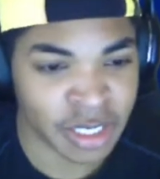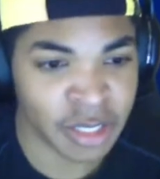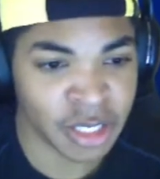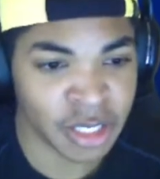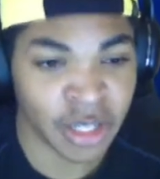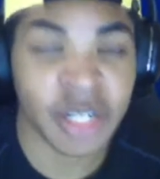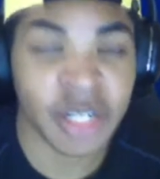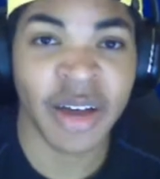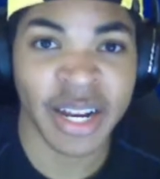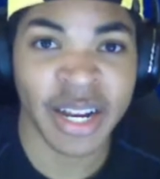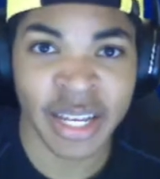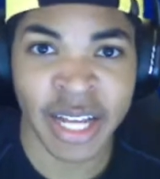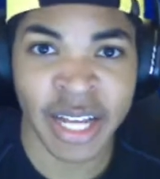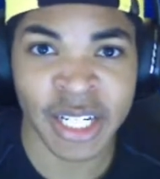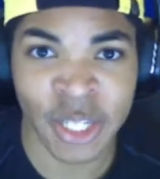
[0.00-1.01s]
So let's go ahead and
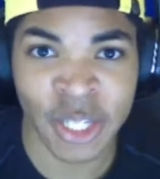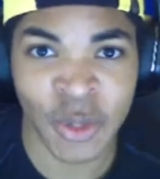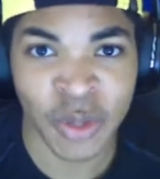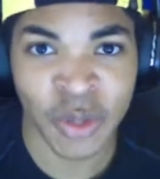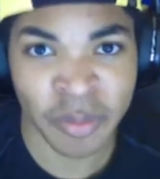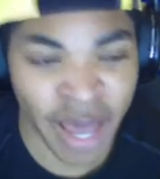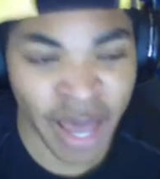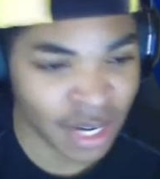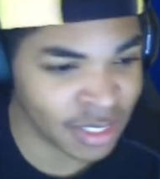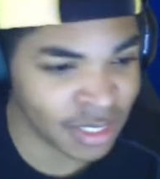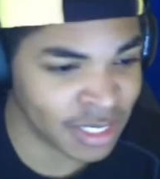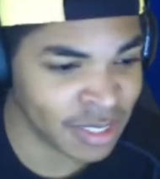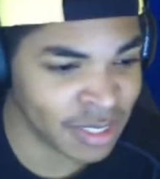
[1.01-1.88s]
get into the battles.